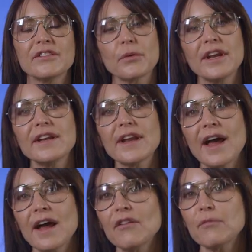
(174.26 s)
And so I didn't
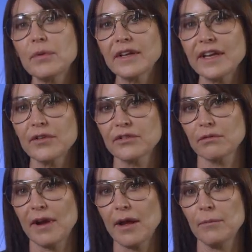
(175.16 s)
have believers
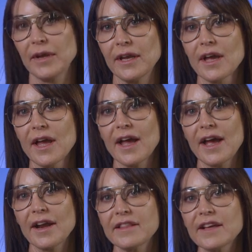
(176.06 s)
around me.
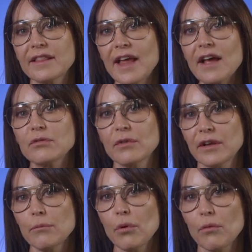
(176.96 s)
And I think that's
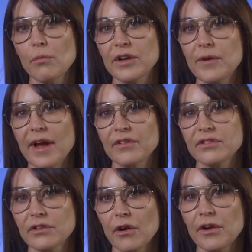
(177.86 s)
really important when you have a
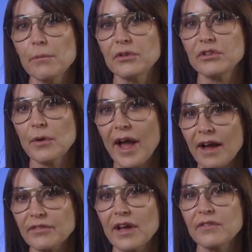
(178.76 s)
startup, is you
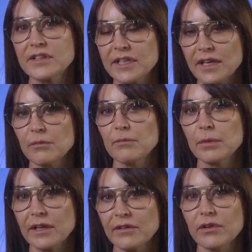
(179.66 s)
have to have a team of
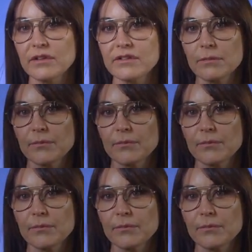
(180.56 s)
believers.